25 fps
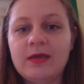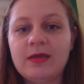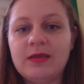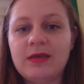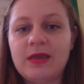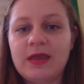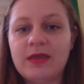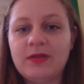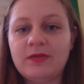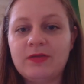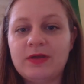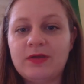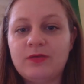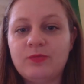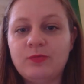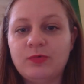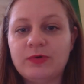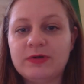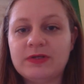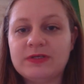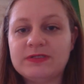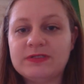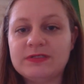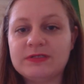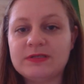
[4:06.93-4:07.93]
Galen
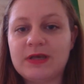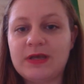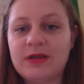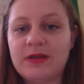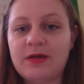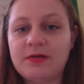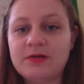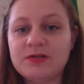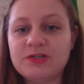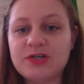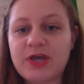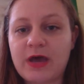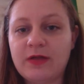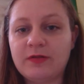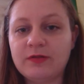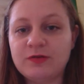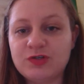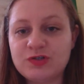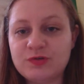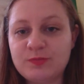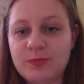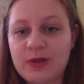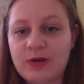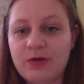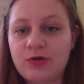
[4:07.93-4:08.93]
was an
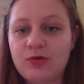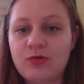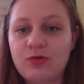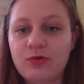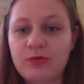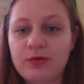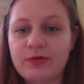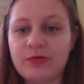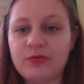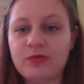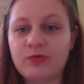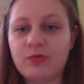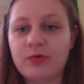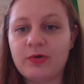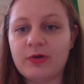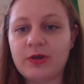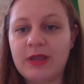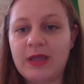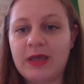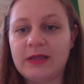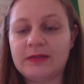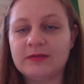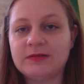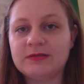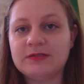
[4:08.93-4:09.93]
unchallenged medical
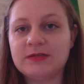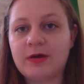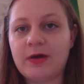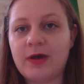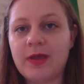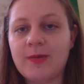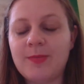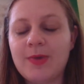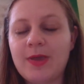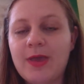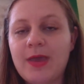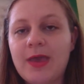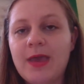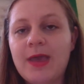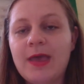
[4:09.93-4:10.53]
authority at the time,